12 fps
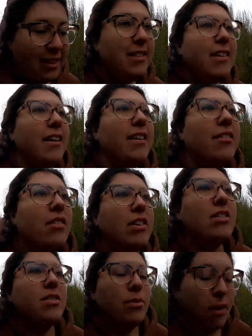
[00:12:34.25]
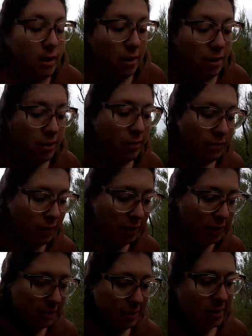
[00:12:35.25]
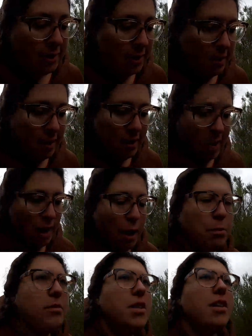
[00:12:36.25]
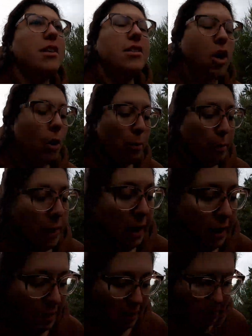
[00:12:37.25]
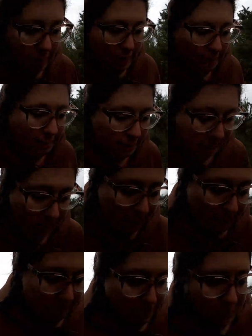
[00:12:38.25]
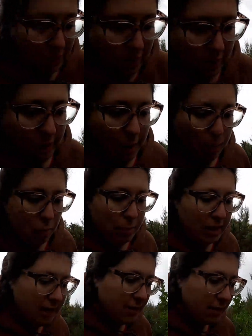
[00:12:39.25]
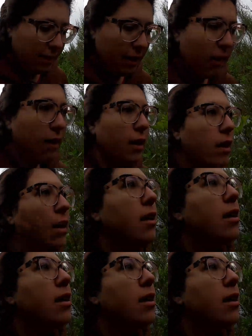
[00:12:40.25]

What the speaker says: So I think we just follow this up to the top bit. It's only a couple minutes, I think.